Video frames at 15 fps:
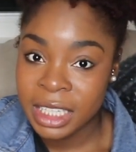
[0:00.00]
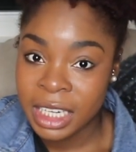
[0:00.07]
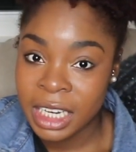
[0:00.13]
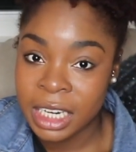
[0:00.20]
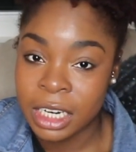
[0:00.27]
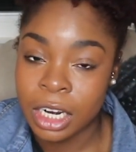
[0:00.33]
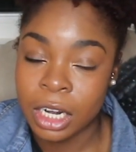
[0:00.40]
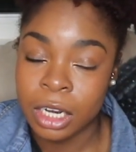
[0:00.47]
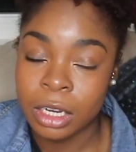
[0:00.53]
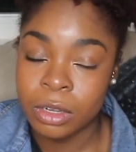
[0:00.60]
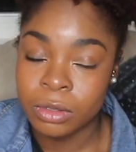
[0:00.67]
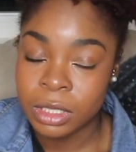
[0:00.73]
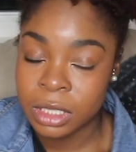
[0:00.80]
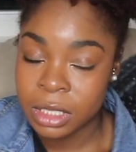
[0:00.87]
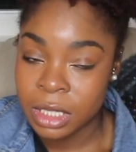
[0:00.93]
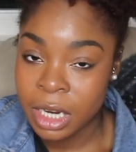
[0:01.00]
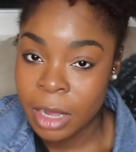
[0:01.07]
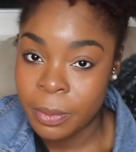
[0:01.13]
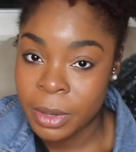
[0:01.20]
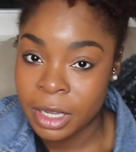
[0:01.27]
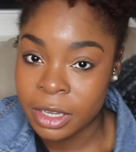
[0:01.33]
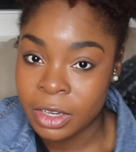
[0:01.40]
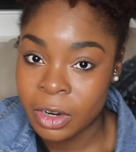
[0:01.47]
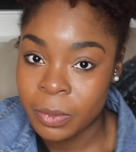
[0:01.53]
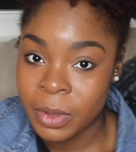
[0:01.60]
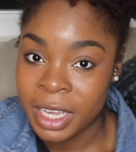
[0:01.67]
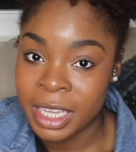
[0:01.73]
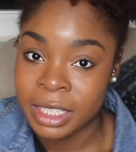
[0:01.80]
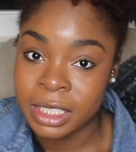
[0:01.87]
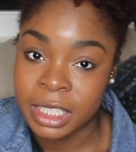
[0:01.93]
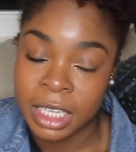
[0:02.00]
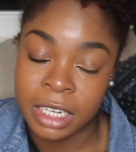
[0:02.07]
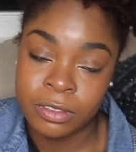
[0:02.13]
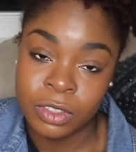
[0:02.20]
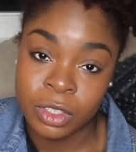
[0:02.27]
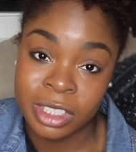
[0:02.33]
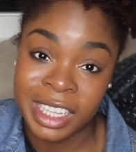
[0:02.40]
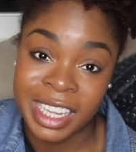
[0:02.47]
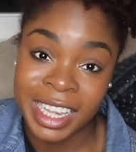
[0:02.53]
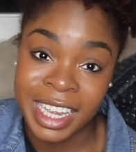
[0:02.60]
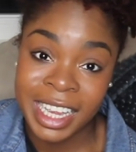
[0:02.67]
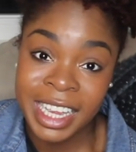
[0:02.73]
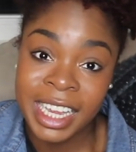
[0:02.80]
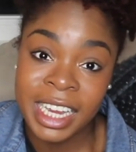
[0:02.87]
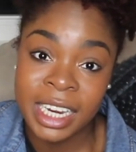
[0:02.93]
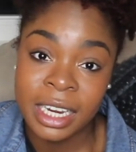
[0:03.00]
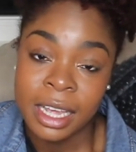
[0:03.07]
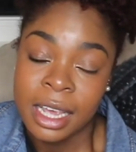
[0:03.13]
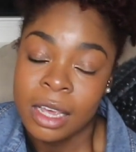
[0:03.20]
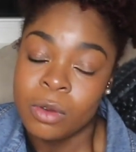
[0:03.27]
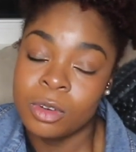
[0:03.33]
it in and closes it up a little bit instead of using heat